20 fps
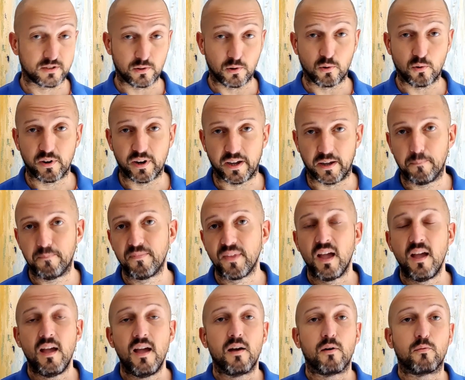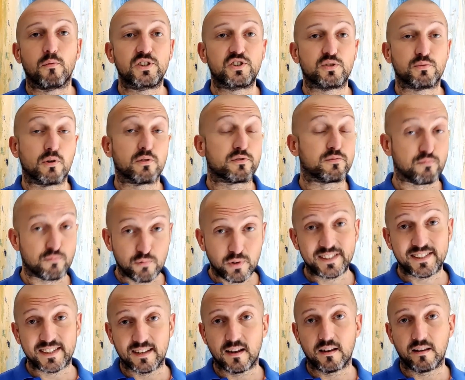story, which was
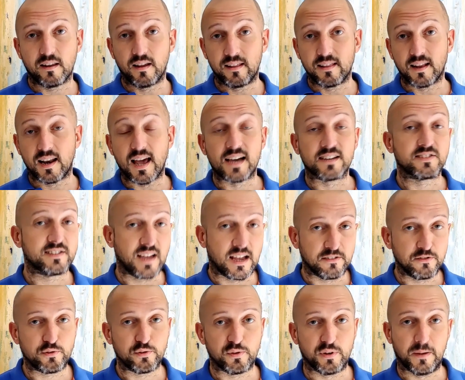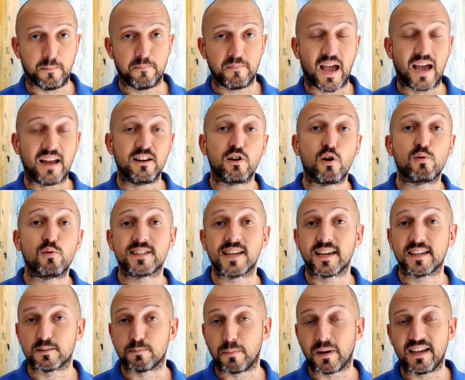written in the last century. And it all
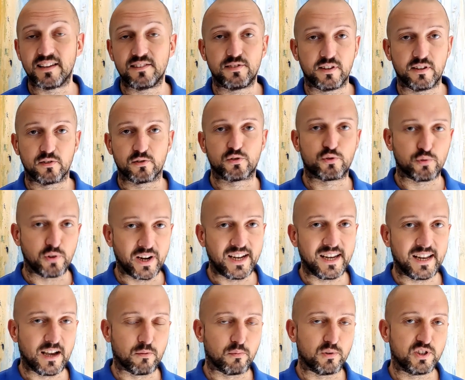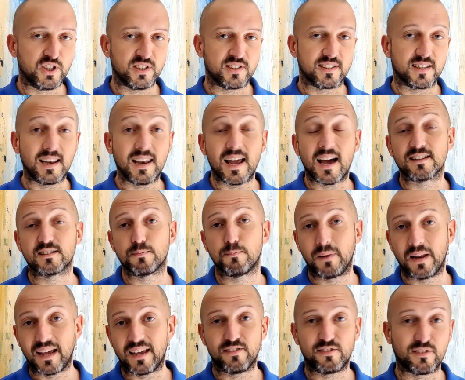takes place in Australia, which is the last
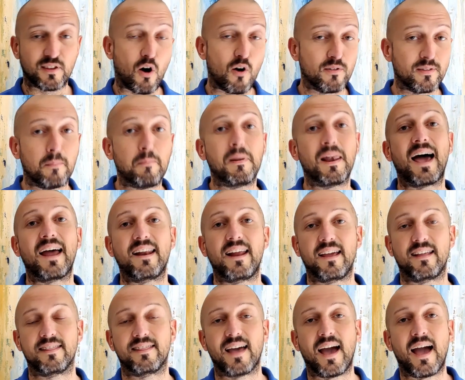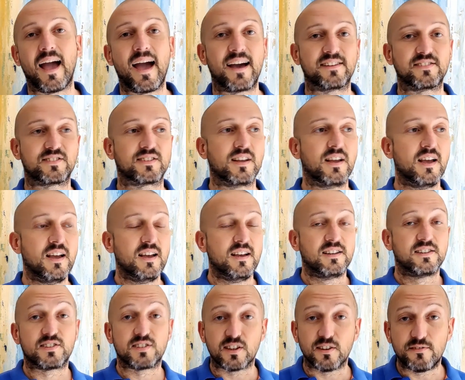place on the planet that has
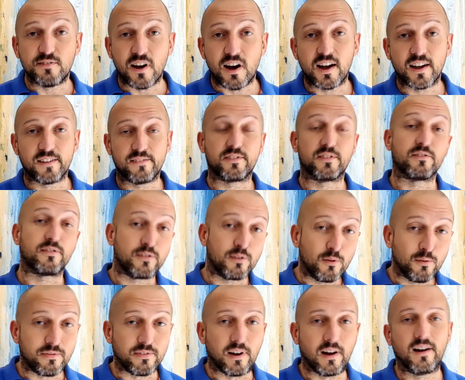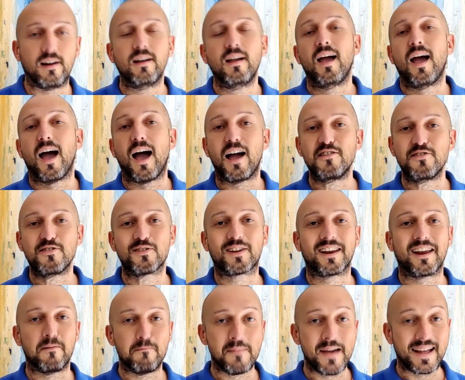survived so far a
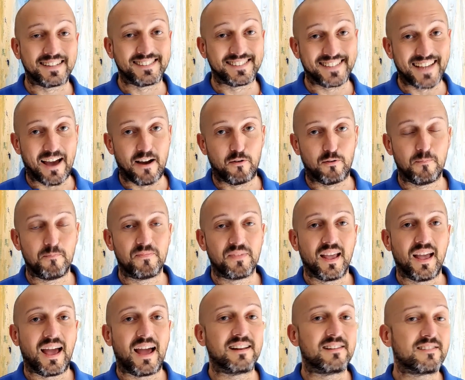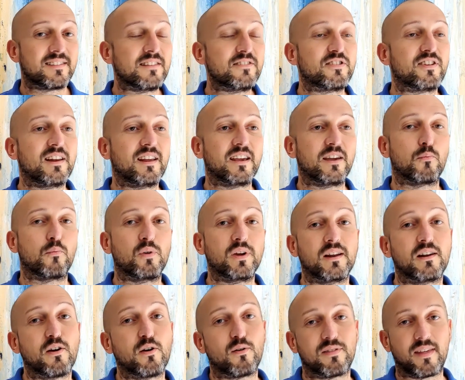nuclear meltdown. And essentially,
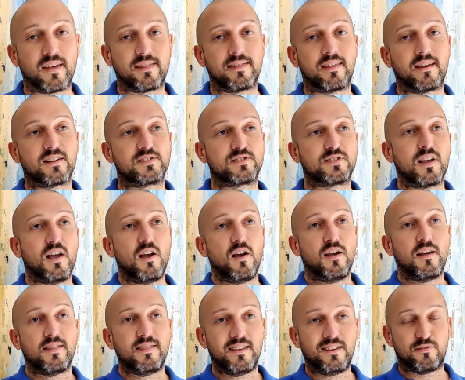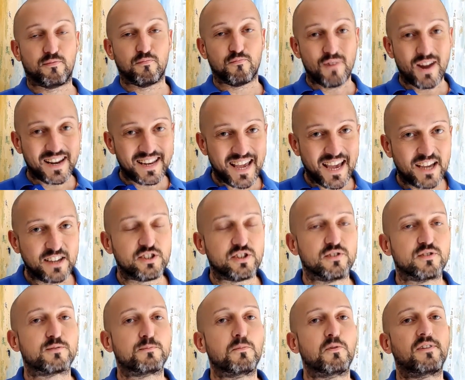we know that there's these
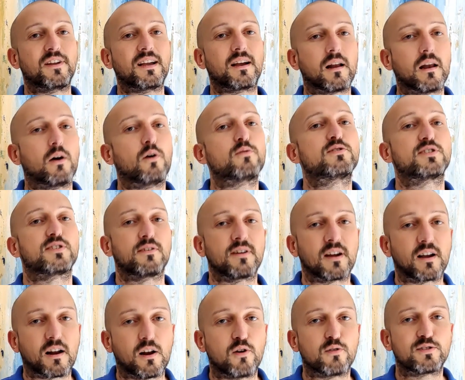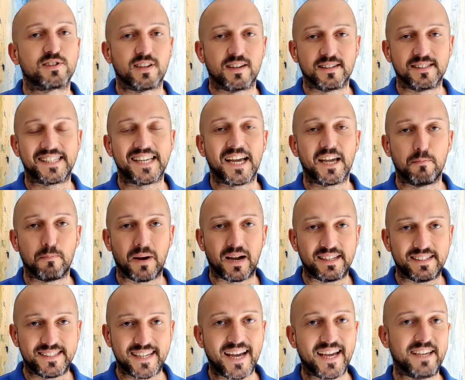radiations moving closer and closer day
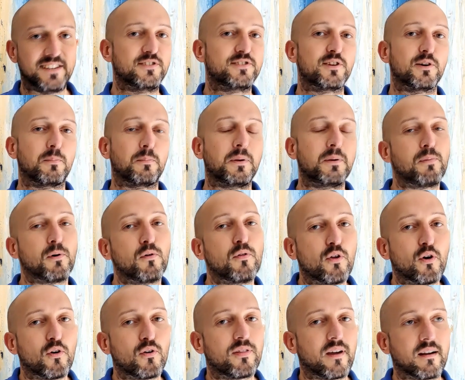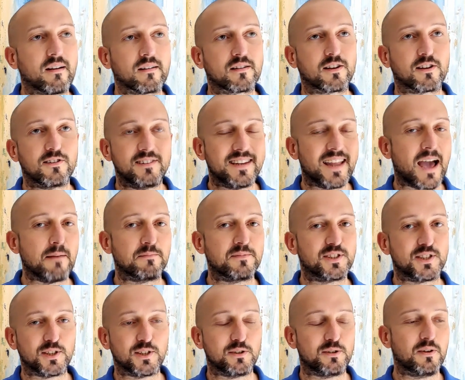by day. So people know they're
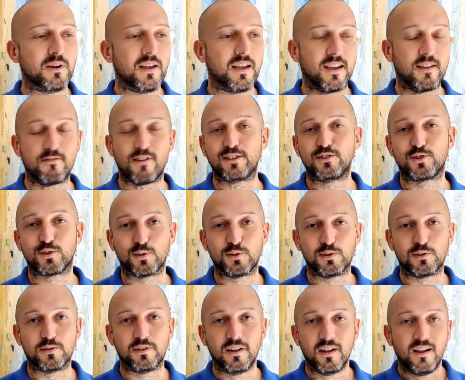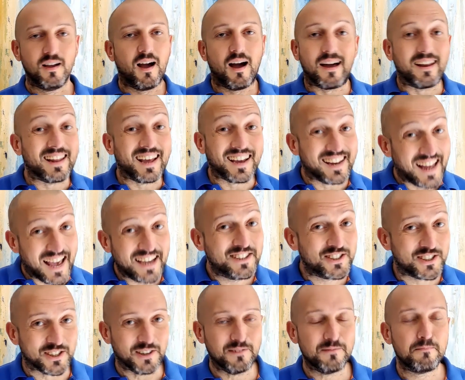condemned to eventual
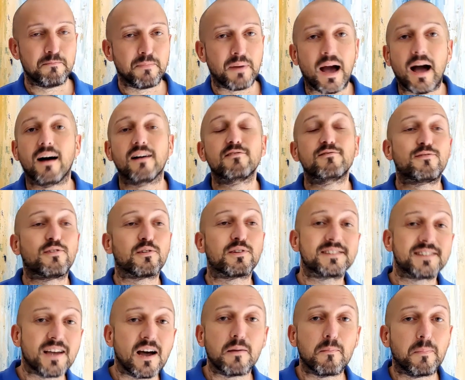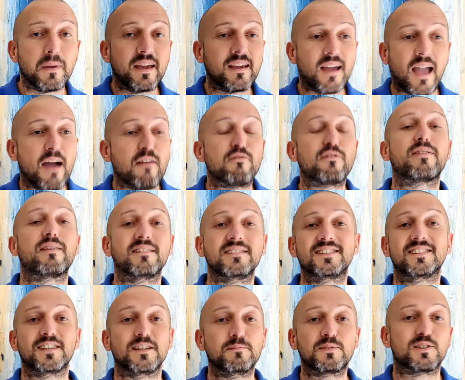annihilation, but for the time being, everything
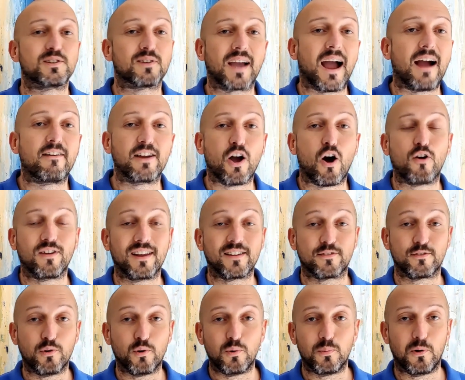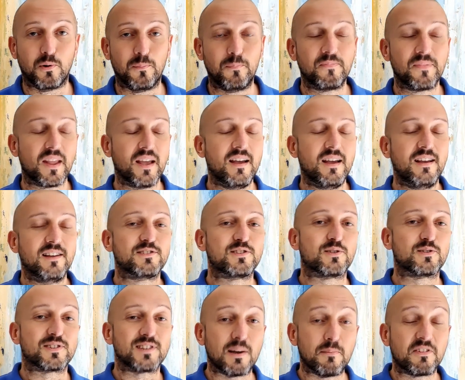seems to carry on as normal.
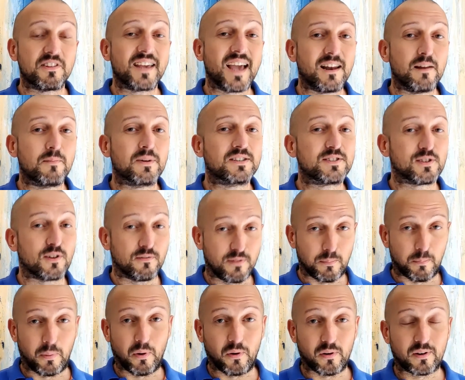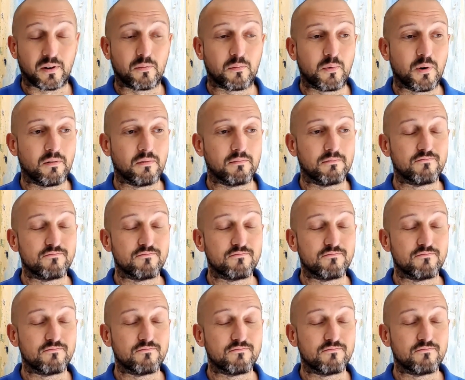So some of the elements of the book were